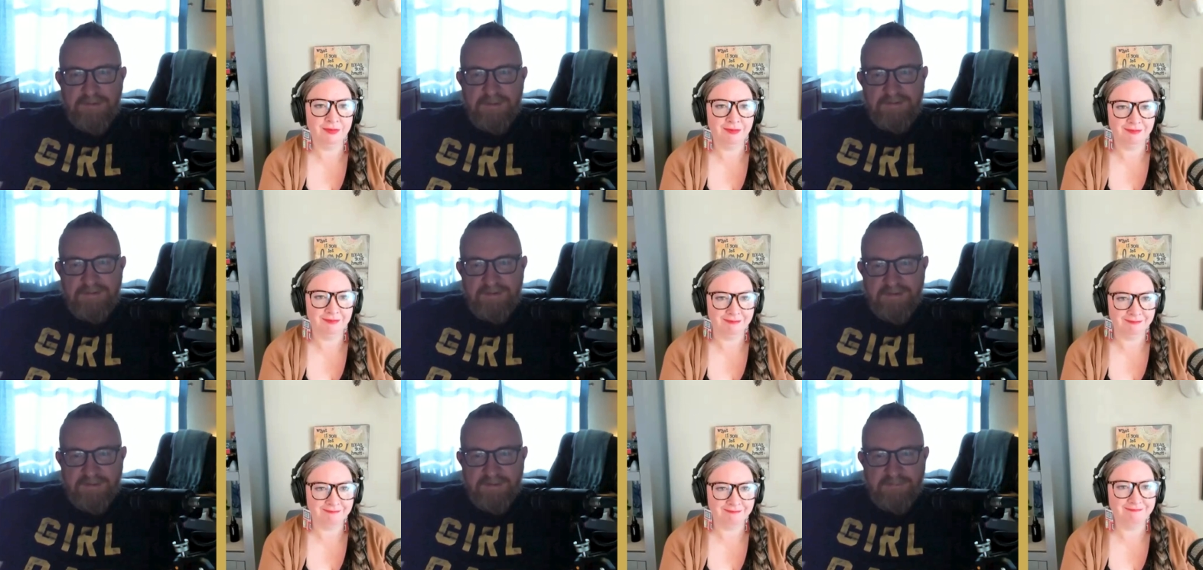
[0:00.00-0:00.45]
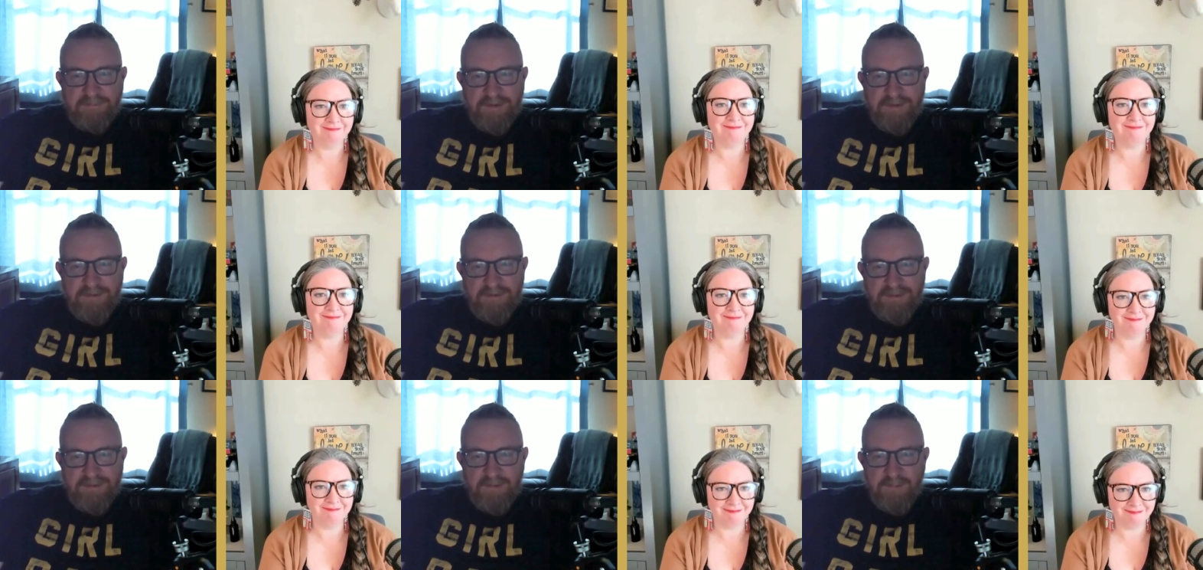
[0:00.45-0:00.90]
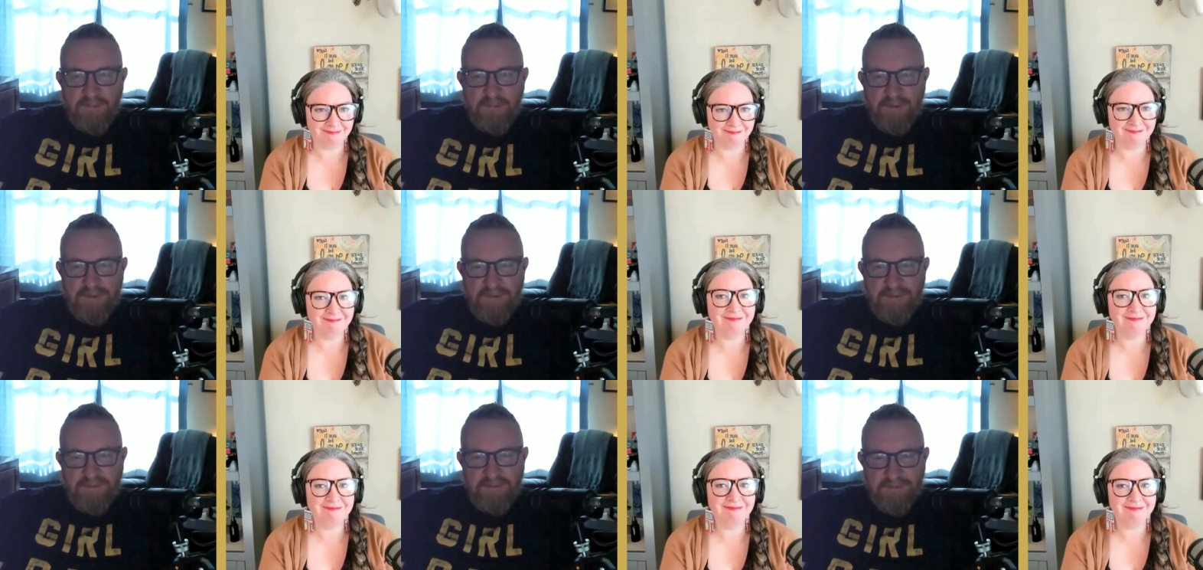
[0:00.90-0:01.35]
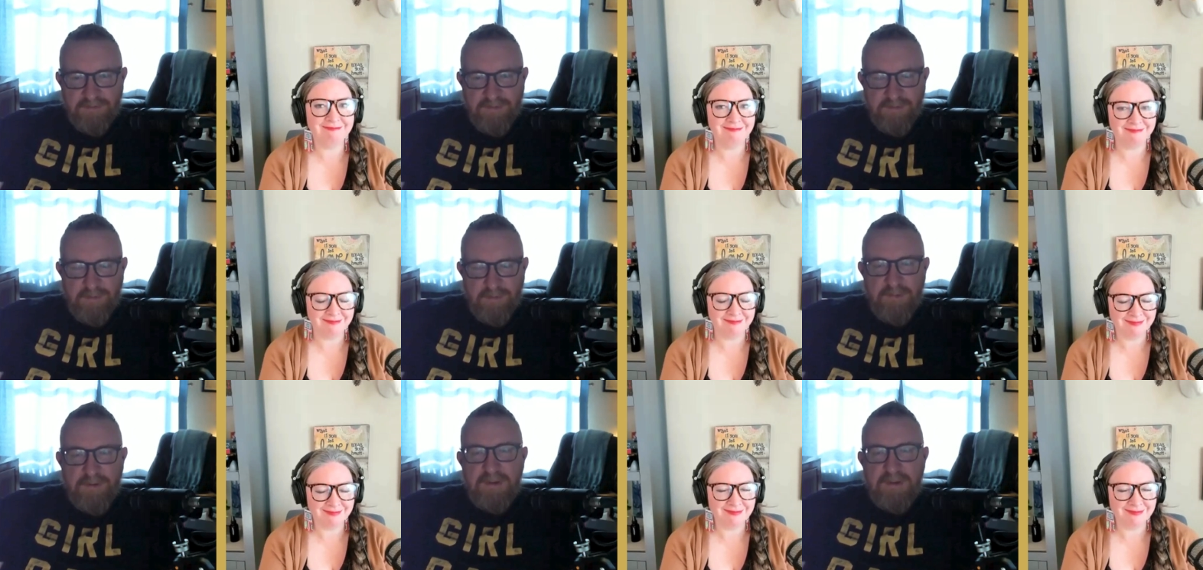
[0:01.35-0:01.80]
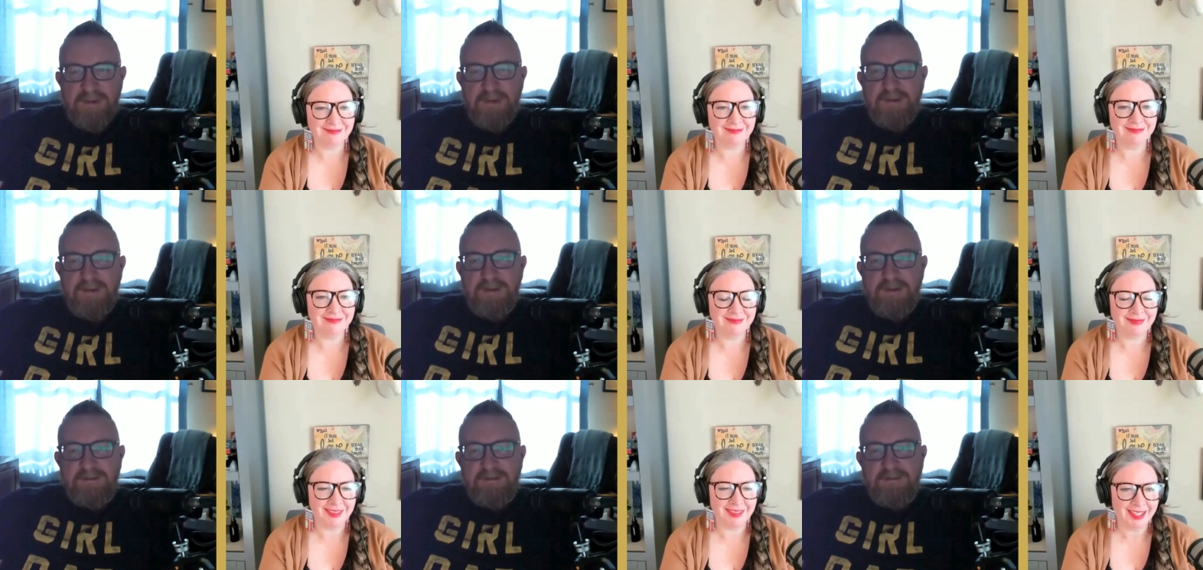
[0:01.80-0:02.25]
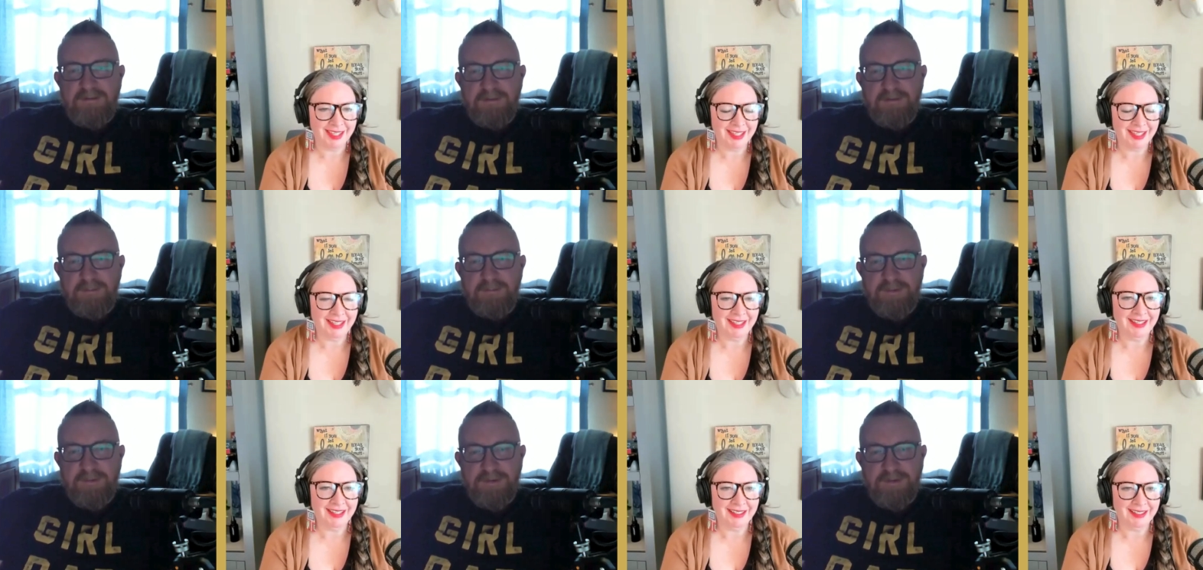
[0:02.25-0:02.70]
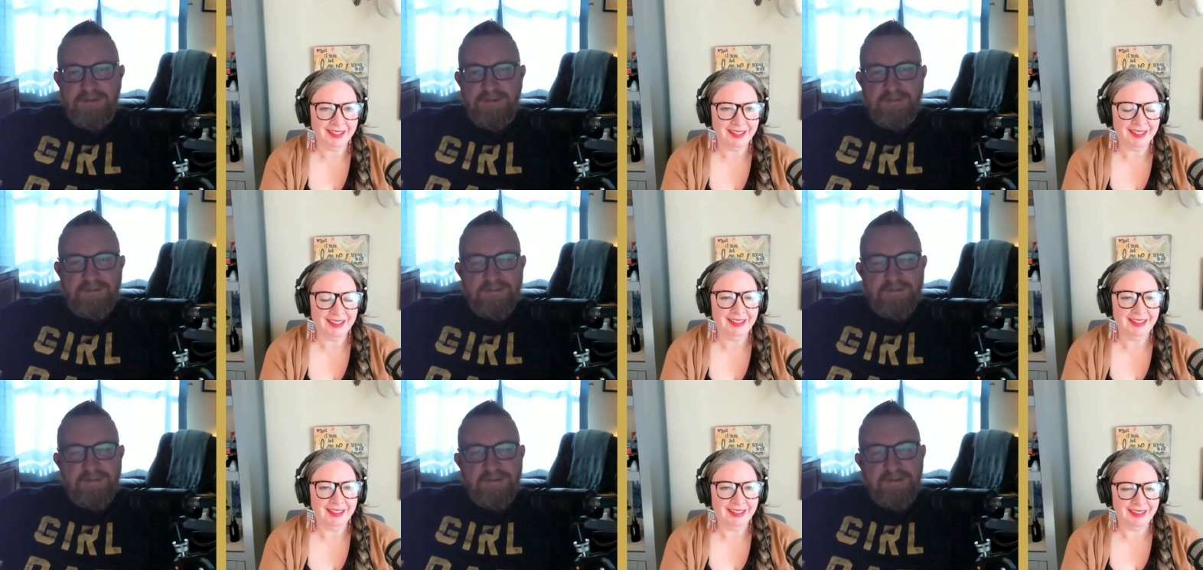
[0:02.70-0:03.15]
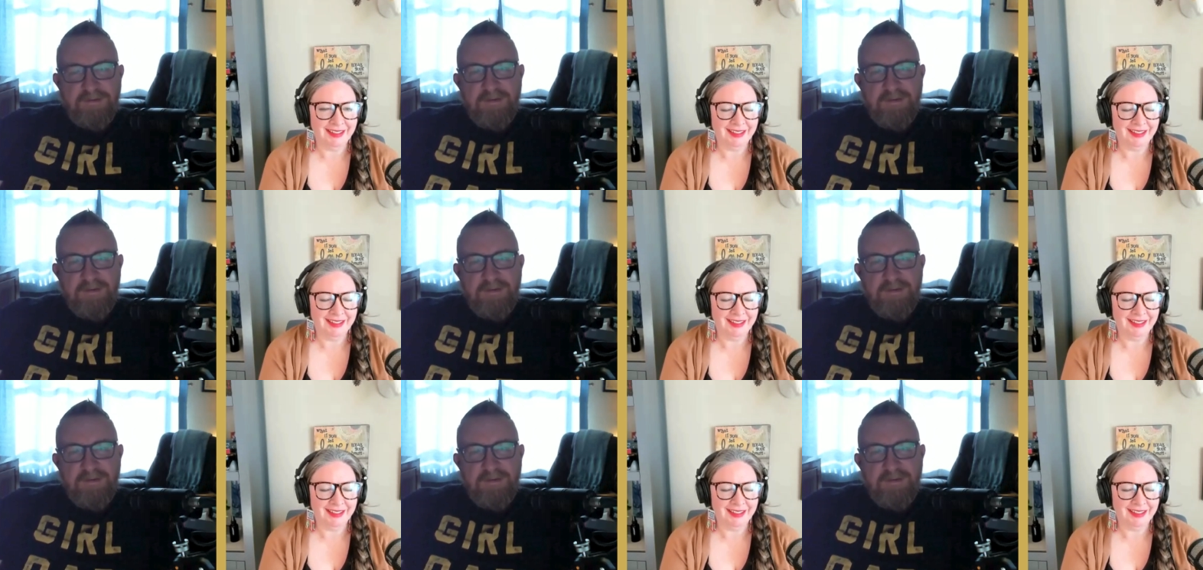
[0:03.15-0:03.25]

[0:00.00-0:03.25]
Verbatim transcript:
Speaker 1: telling me that you wanted to go do this.